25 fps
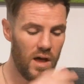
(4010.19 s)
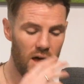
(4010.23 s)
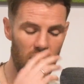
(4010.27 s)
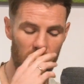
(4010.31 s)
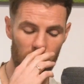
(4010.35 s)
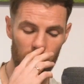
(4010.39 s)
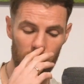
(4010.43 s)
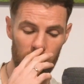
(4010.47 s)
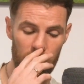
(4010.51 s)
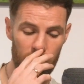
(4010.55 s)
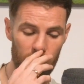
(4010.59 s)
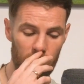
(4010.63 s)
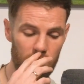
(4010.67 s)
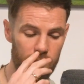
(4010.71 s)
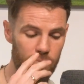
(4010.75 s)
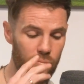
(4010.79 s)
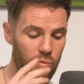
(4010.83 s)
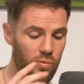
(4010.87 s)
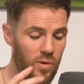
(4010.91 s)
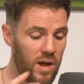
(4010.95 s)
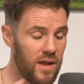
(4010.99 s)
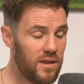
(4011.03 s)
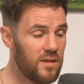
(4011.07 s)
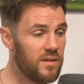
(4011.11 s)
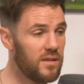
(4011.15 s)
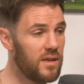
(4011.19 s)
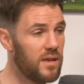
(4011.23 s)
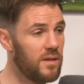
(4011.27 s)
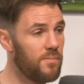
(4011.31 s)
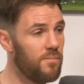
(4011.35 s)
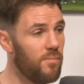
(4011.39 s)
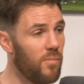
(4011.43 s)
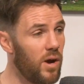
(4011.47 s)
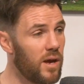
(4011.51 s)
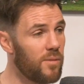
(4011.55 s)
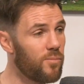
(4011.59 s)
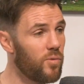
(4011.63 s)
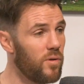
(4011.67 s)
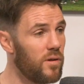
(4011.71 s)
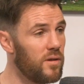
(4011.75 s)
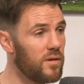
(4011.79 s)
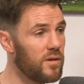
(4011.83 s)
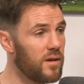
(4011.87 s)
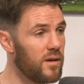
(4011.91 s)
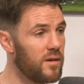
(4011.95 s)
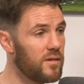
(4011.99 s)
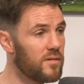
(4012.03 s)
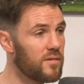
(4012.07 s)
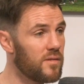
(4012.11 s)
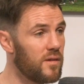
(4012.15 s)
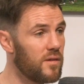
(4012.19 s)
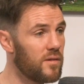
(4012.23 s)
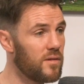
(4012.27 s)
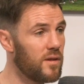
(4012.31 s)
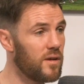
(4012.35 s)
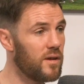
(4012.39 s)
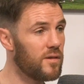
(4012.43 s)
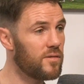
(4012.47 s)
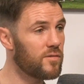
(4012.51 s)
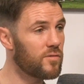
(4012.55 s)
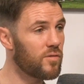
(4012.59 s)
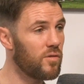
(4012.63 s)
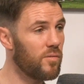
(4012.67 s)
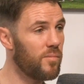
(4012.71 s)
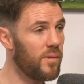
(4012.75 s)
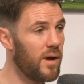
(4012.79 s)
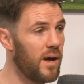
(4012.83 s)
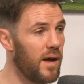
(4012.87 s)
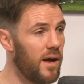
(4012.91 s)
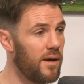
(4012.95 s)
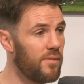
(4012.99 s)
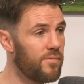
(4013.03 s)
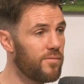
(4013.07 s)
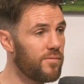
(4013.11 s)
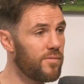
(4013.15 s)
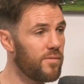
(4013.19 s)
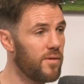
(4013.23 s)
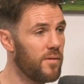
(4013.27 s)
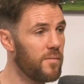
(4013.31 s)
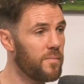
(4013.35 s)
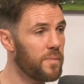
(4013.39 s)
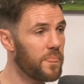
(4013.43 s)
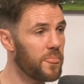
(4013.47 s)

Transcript: I went with Prendy, Mike Prendergast at, at scrum half.